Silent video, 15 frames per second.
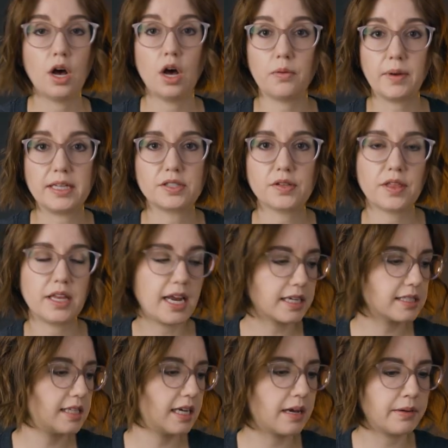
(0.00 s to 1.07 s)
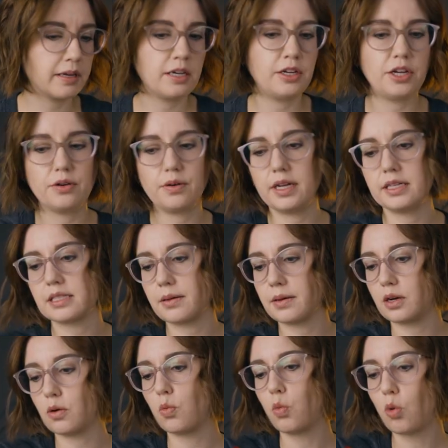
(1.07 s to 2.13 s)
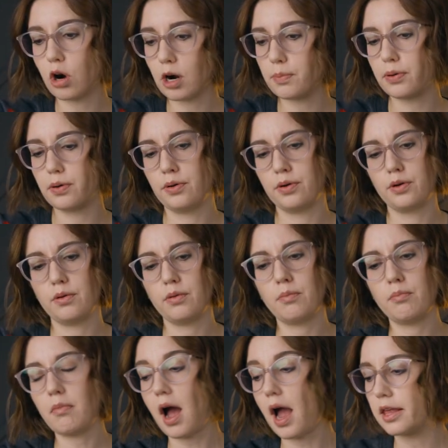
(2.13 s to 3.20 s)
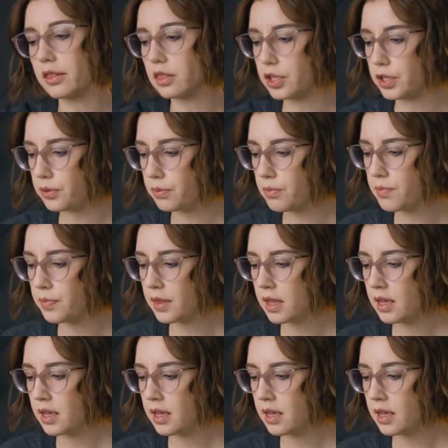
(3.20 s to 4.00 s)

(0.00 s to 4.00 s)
All right, so the next thing I'm gonna do is I'm gonna warp my loom